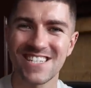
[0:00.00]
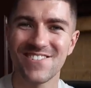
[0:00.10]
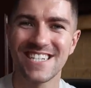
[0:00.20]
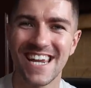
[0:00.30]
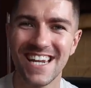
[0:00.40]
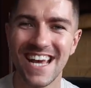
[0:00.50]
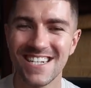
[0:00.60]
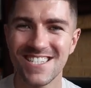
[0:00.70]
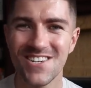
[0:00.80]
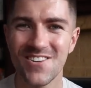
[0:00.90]
to my channel
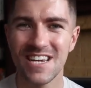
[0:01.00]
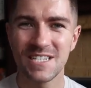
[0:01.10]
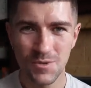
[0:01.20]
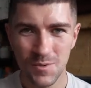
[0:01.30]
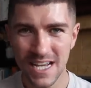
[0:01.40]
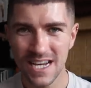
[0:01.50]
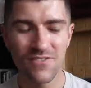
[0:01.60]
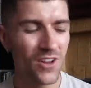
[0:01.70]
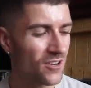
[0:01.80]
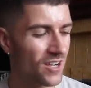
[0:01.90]
and to a little weekly
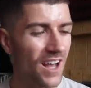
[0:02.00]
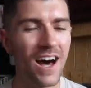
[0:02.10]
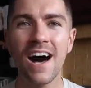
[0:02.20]
vlog.